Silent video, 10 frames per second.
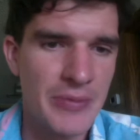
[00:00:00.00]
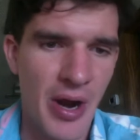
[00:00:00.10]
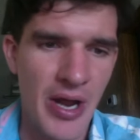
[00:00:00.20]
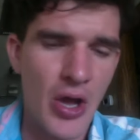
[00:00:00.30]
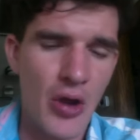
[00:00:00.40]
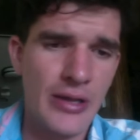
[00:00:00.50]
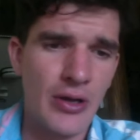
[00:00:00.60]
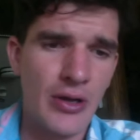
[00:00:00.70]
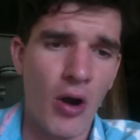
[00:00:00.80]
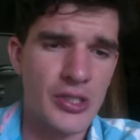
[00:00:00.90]
He's probably gonna go to
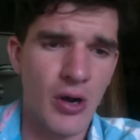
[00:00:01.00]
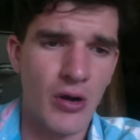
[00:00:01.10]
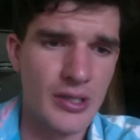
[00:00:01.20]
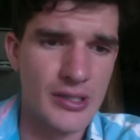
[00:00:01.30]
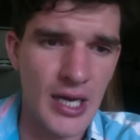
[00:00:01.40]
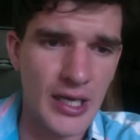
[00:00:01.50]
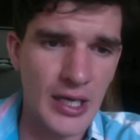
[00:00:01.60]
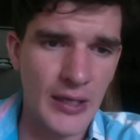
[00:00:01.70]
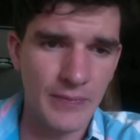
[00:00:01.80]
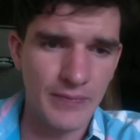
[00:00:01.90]
either Arkansas or
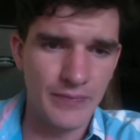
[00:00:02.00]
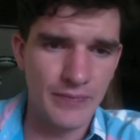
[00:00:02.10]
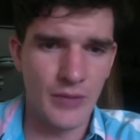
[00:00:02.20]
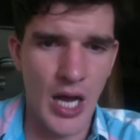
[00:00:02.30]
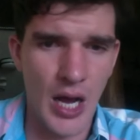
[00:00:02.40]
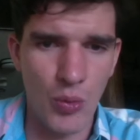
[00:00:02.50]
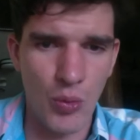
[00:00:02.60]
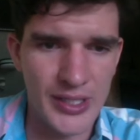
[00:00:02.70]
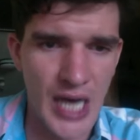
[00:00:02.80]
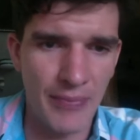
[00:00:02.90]
Kentucky. Uh,
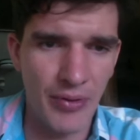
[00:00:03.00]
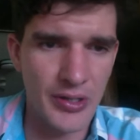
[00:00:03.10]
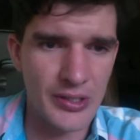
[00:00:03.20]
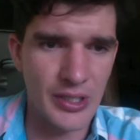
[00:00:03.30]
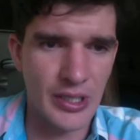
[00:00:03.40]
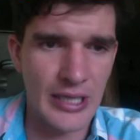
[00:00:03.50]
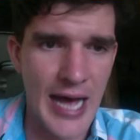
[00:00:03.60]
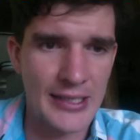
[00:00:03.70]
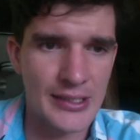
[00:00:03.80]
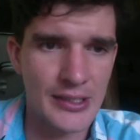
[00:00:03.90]
one of the top players in the
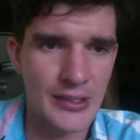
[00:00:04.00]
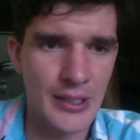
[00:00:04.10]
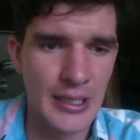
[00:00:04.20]
class.